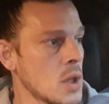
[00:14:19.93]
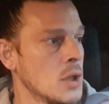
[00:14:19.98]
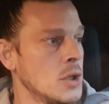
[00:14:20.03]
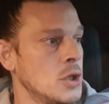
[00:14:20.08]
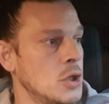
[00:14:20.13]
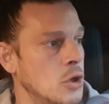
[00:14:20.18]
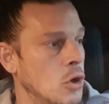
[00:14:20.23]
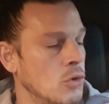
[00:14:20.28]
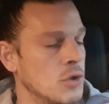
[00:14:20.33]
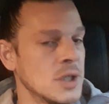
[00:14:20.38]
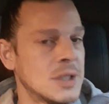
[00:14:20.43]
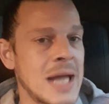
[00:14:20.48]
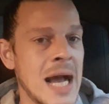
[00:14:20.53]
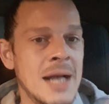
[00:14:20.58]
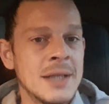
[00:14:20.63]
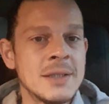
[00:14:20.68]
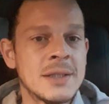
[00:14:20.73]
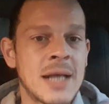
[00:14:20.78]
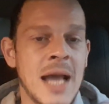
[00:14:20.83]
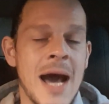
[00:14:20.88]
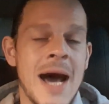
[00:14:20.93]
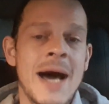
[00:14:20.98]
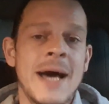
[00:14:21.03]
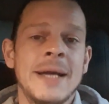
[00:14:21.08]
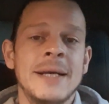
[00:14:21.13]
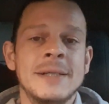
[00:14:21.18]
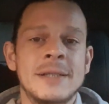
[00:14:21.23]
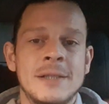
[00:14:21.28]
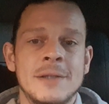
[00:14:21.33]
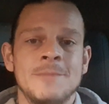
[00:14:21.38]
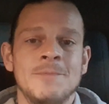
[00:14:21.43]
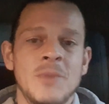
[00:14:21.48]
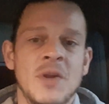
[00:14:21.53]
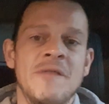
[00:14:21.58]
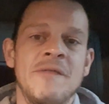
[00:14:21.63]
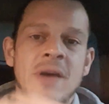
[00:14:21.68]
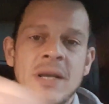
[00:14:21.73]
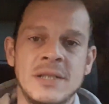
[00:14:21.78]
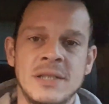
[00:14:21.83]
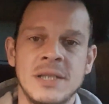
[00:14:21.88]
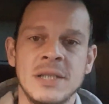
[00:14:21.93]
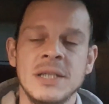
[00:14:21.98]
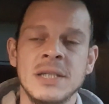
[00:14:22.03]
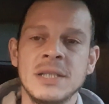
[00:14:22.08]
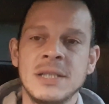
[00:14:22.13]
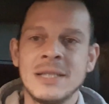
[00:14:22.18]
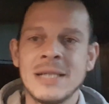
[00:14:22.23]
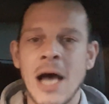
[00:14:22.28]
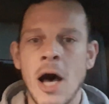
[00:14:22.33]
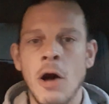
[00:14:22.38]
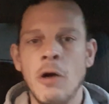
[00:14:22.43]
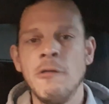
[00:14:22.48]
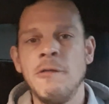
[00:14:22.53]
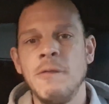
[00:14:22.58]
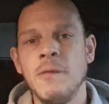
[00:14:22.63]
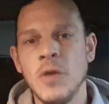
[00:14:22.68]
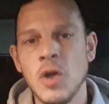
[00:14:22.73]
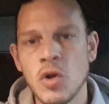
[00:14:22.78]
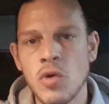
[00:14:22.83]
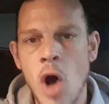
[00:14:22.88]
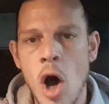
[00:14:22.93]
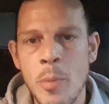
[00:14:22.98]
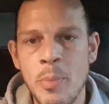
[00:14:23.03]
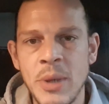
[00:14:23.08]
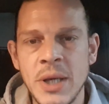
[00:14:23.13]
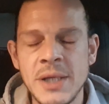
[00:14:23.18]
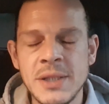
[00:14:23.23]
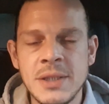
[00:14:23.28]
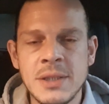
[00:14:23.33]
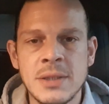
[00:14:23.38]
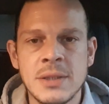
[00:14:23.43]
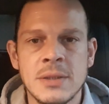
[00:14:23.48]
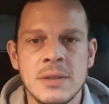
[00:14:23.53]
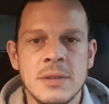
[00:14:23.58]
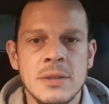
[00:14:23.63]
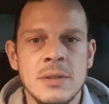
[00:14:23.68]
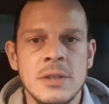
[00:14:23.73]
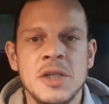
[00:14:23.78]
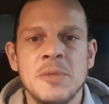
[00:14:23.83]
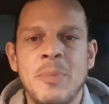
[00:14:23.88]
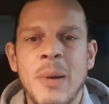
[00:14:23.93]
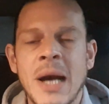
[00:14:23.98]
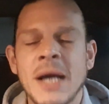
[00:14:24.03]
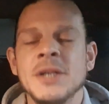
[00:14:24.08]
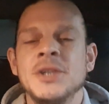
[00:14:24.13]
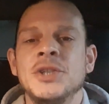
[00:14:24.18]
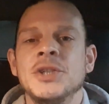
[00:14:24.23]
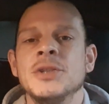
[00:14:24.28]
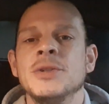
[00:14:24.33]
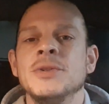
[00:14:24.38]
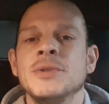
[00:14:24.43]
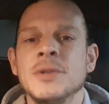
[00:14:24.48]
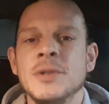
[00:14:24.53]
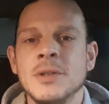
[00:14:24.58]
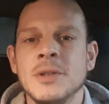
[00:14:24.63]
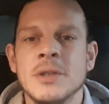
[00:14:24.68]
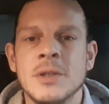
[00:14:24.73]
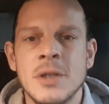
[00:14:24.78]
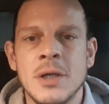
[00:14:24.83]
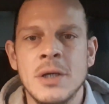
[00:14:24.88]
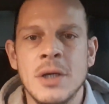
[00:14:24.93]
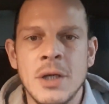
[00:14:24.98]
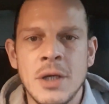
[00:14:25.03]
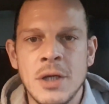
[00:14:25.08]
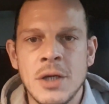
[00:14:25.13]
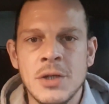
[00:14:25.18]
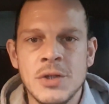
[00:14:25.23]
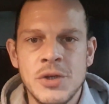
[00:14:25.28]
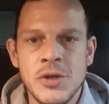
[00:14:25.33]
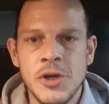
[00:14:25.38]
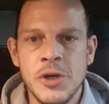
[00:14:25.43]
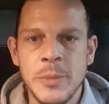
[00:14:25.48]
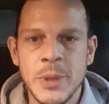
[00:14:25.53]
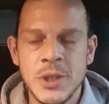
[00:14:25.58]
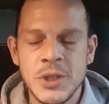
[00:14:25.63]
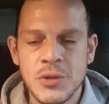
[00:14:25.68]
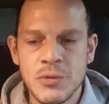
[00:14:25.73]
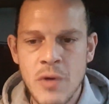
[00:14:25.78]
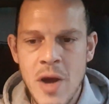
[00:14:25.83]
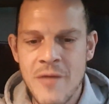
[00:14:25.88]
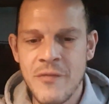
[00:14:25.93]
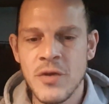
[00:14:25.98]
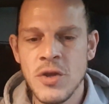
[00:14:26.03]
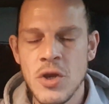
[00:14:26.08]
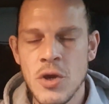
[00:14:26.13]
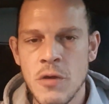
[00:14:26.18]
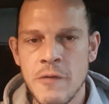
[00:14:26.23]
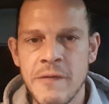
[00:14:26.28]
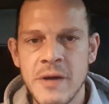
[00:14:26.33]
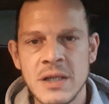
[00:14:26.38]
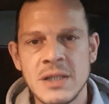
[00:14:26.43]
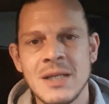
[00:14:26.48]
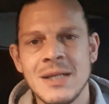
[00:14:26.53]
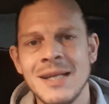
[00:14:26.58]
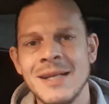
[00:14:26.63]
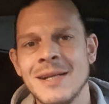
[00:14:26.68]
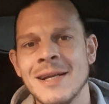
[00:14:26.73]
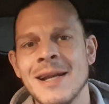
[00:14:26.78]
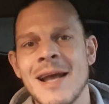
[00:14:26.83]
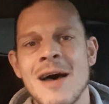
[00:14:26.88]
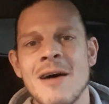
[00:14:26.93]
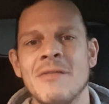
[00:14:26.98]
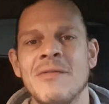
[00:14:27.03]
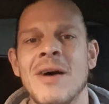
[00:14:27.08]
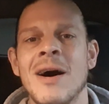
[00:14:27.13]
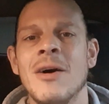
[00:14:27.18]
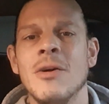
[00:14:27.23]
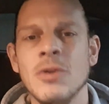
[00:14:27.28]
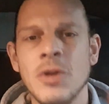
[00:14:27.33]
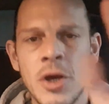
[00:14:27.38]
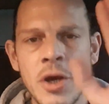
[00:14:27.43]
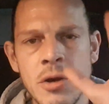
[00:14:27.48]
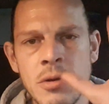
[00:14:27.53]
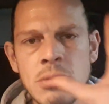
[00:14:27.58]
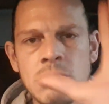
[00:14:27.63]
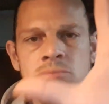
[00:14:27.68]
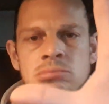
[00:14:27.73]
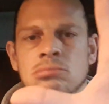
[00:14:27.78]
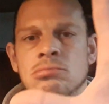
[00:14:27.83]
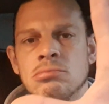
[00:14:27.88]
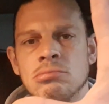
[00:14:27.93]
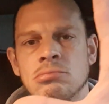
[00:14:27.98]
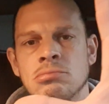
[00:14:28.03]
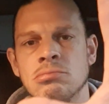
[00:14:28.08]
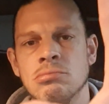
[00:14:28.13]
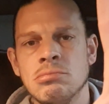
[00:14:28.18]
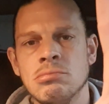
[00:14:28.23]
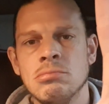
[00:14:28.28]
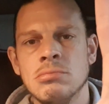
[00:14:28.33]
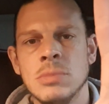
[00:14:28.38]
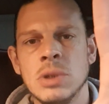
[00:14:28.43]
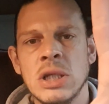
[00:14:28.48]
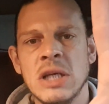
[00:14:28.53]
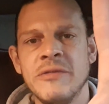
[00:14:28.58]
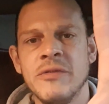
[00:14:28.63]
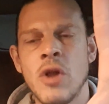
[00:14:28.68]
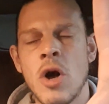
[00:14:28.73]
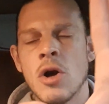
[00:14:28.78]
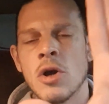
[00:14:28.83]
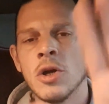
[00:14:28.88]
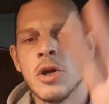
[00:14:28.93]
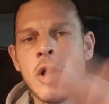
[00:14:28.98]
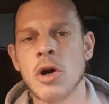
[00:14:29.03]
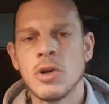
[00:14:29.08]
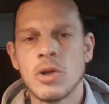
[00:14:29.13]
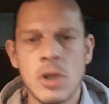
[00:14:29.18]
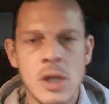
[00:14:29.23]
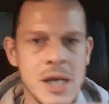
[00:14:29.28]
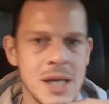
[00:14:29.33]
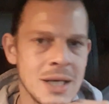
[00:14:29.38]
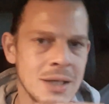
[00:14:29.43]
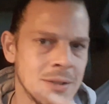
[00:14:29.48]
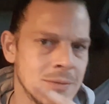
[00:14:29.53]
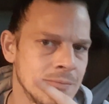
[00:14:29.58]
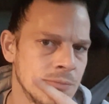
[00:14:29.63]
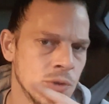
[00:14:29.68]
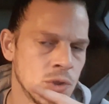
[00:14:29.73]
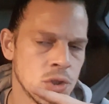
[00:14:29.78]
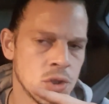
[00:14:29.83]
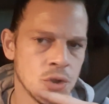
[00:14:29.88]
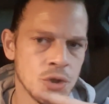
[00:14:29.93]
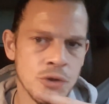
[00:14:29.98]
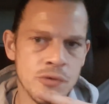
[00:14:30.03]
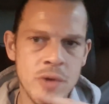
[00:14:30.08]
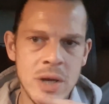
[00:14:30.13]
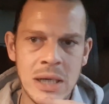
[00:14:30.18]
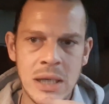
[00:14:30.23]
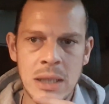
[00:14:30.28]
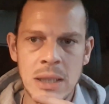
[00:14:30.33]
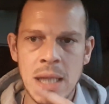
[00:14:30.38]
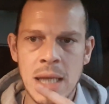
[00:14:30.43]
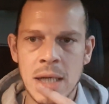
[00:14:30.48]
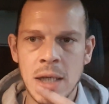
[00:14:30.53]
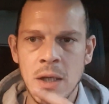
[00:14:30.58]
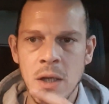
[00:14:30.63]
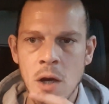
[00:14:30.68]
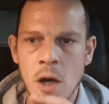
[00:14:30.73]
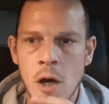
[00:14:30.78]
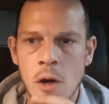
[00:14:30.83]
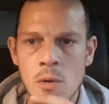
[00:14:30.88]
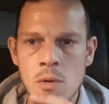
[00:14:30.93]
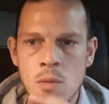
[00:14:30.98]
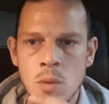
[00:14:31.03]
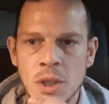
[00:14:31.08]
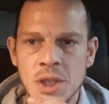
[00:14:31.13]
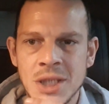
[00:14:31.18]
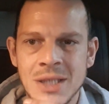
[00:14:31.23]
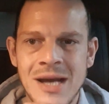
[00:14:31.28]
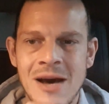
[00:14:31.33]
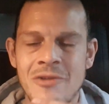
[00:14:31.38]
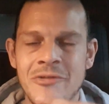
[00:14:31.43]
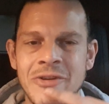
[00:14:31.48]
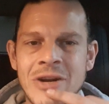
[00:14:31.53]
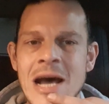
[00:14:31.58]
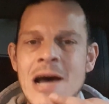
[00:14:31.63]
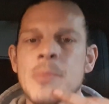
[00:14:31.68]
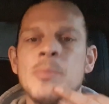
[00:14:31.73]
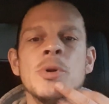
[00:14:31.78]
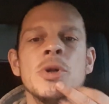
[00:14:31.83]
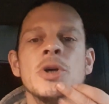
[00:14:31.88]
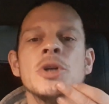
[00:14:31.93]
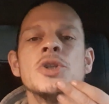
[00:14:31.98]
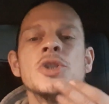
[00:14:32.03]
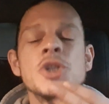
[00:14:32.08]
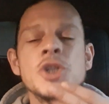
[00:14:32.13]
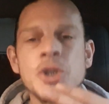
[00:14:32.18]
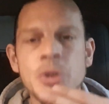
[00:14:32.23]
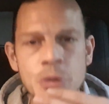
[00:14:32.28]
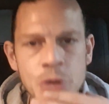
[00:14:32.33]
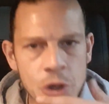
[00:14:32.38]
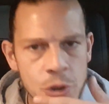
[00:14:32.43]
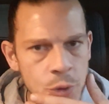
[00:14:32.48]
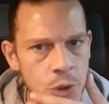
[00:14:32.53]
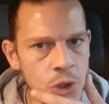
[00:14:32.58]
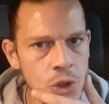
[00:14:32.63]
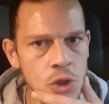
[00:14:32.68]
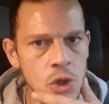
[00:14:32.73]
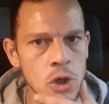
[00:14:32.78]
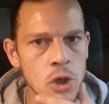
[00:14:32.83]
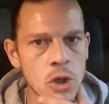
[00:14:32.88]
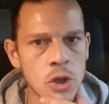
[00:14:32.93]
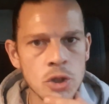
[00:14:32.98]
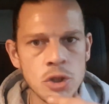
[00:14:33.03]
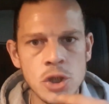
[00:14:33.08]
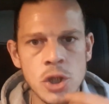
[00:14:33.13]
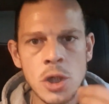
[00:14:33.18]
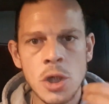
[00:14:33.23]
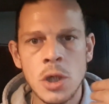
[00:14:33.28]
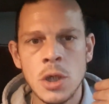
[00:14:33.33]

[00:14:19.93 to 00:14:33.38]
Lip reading: You know the dance, guys. Invest in yourself, your hobbies, your passions. Turn them into revenue, invest in the internet of value. Live long and hodl it until you're ready to let it go. Wishing health and happiness to you and yours.